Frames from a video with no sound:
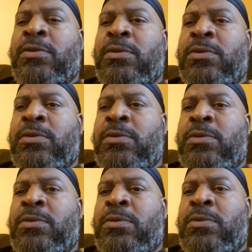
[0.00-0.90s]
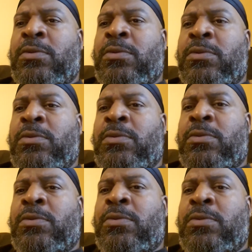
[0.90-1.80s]

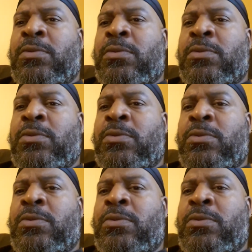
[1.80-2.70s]
Nobody speaks.